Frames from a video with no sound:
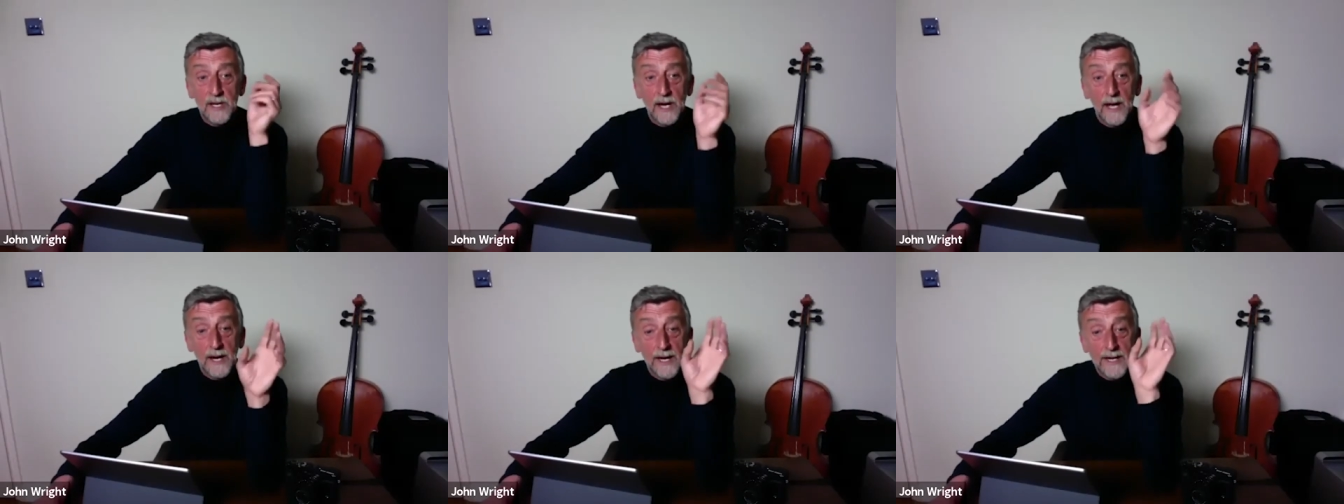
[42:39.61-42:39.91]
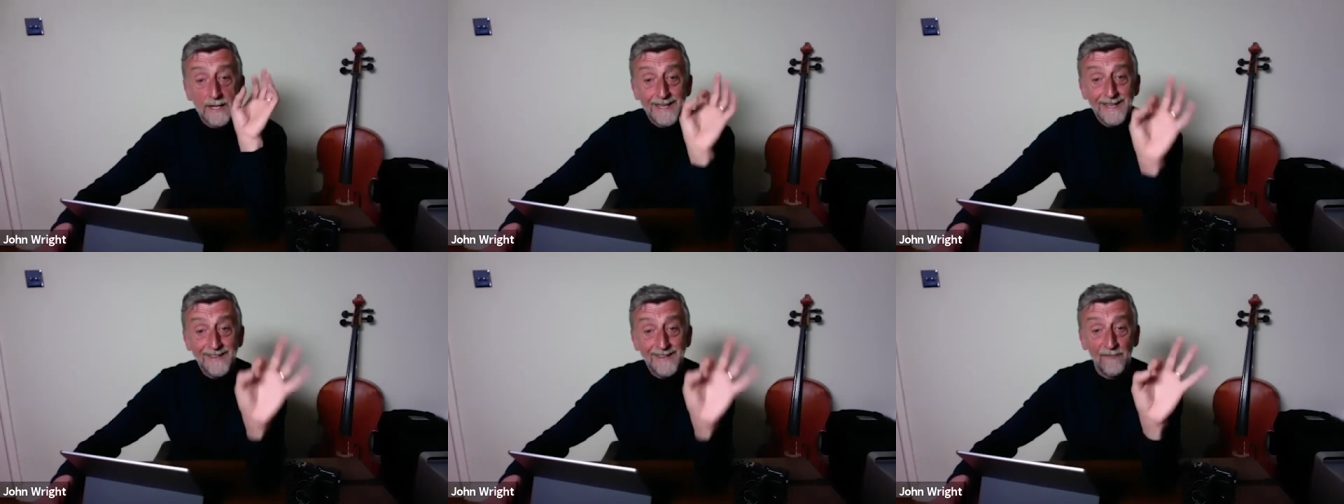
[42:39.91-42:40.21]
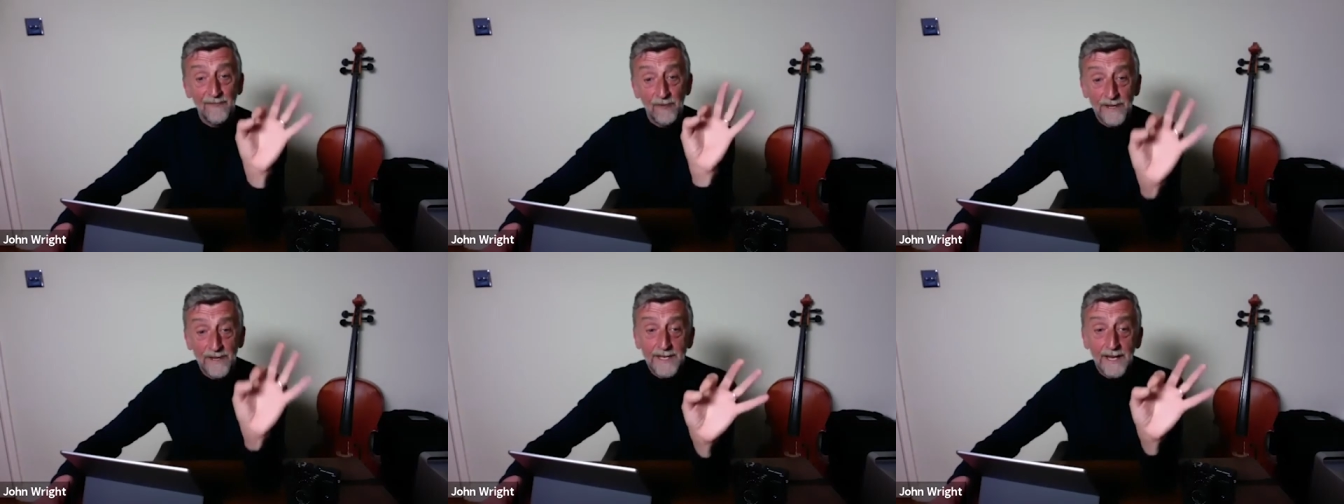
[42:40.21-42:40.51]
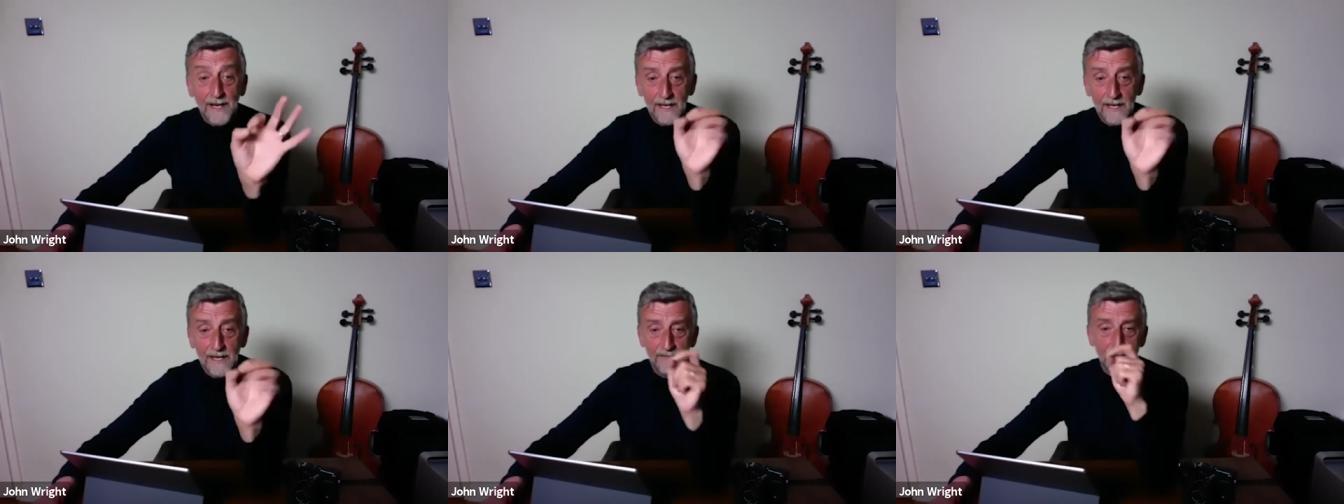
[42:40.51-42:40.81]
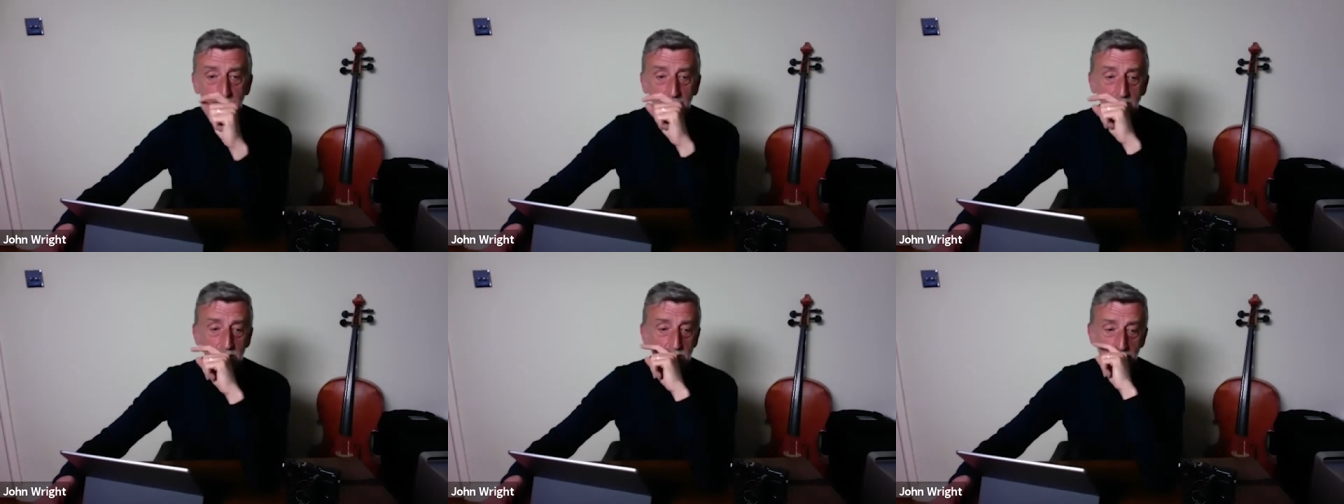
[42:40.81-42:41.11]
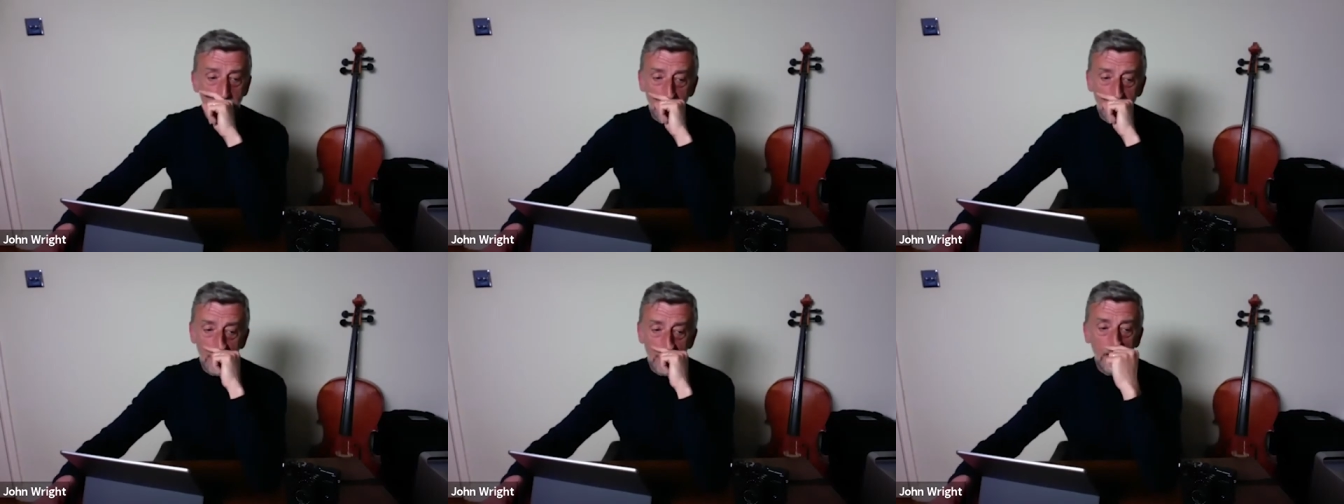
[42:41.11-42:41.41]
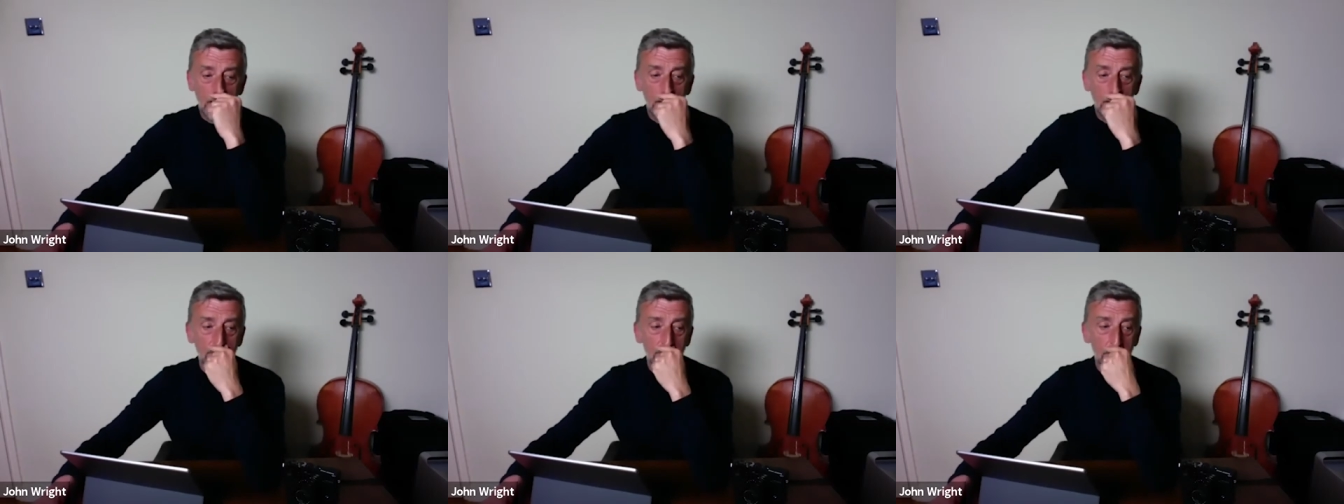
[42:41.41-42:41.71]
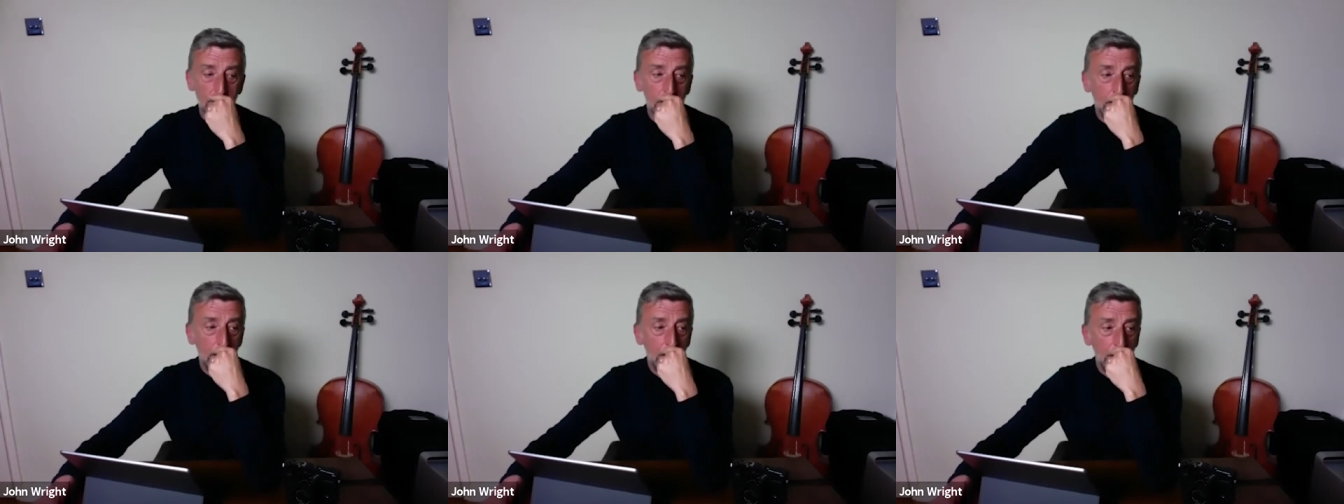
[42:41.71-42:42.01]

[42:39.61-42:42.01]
and I did freakingly have an agent. Um,